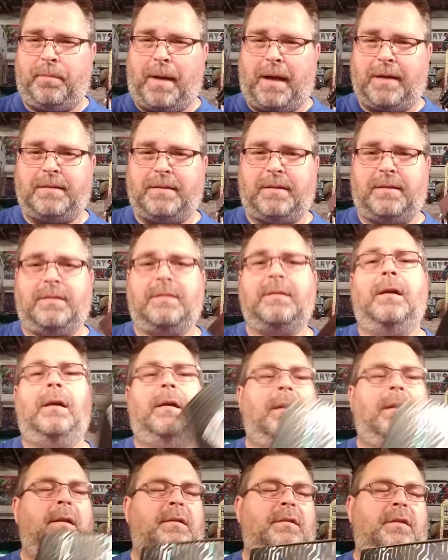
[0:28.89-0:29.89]
boxes.
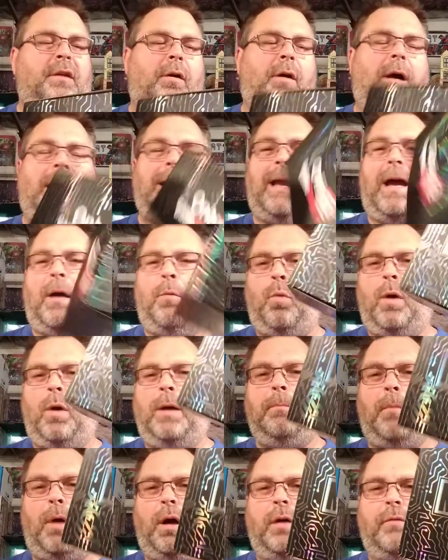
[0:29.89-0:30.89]
So I got
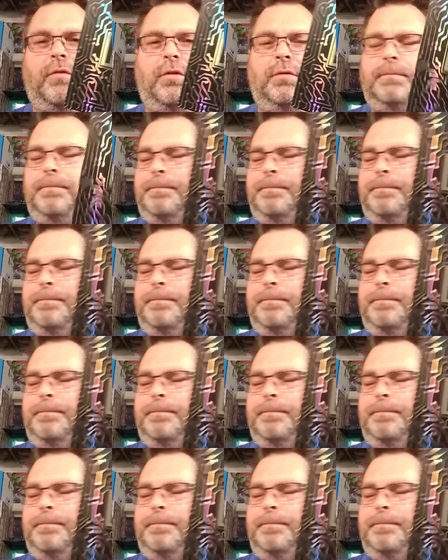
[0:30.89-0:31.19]
one Marvel.